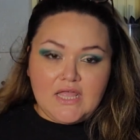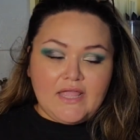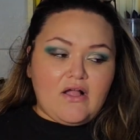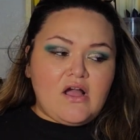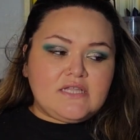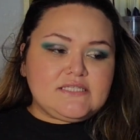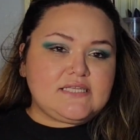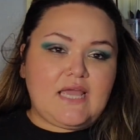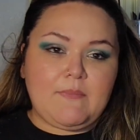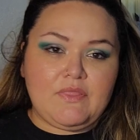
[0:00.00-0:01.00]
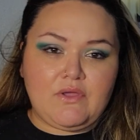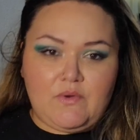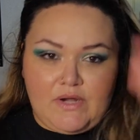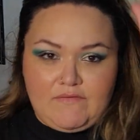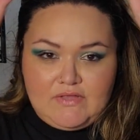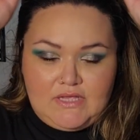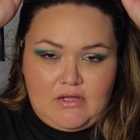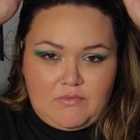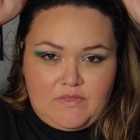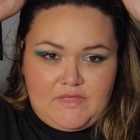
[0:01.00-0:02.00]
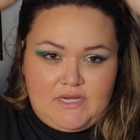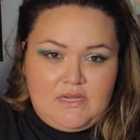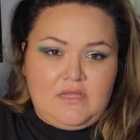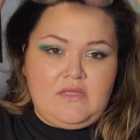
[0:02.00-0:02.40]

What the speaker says: Like, honestly, I've been throwing everything on with it,